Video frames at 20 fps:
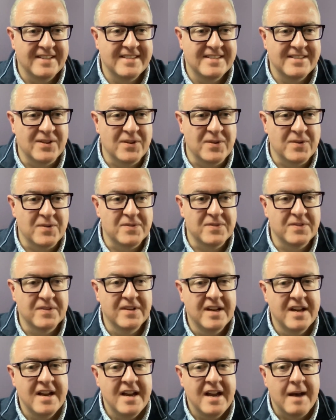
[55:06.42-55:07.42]
So,
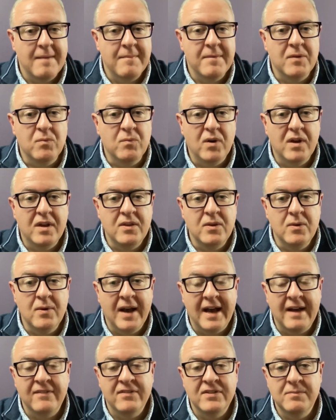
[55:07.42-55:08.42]
I mean, you
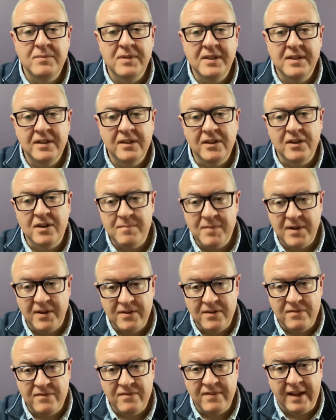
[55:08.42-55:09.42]
have to be clear about
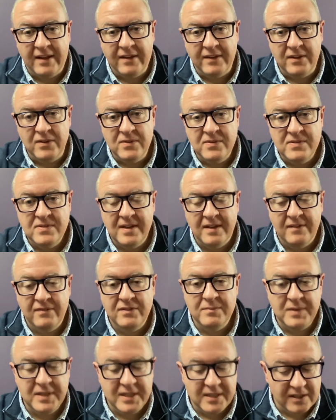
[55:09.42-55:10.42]
your values. You have to
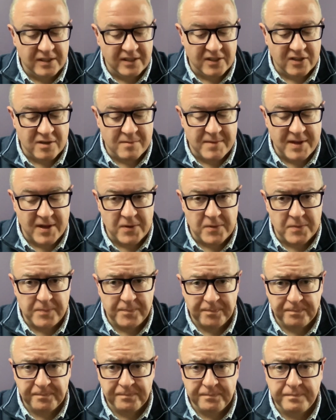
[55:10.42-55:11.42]
be clear about
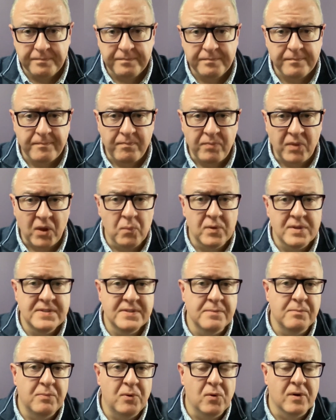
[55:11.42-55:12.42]
what's
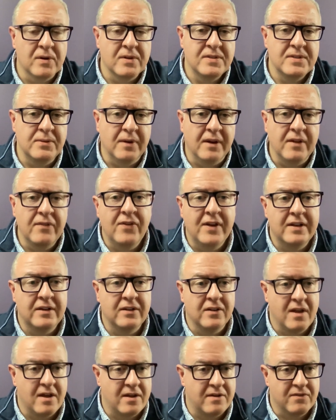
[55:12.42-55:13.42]
important to you. I find a
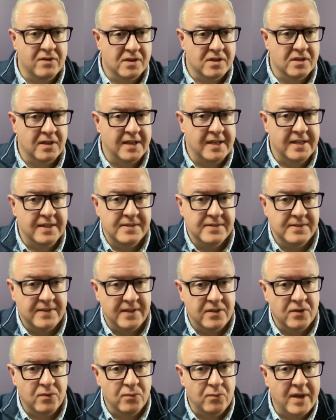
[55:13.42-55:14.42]
lot of our clients
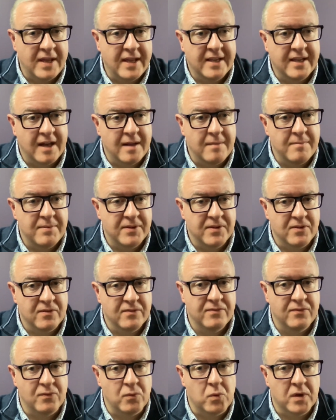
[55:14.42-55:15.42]
tend to wake up in their
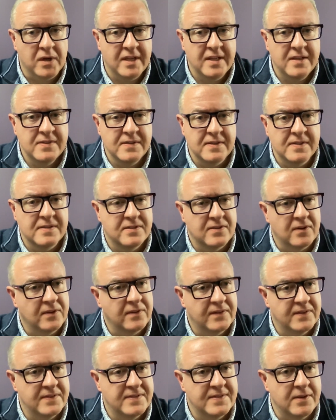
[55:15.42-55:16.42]
40s and start
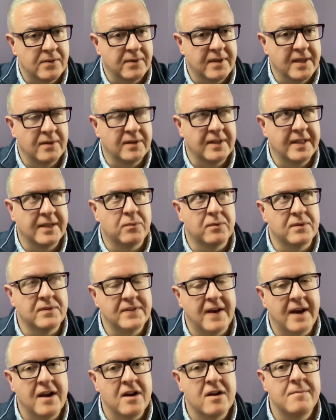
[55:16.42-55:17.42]
to say, okay, like
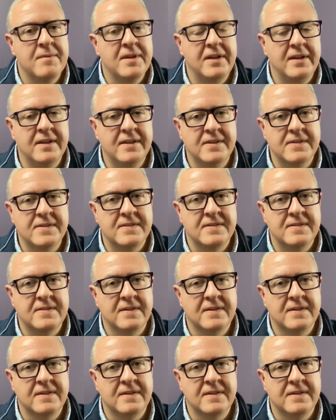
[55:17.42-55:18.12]
retirement is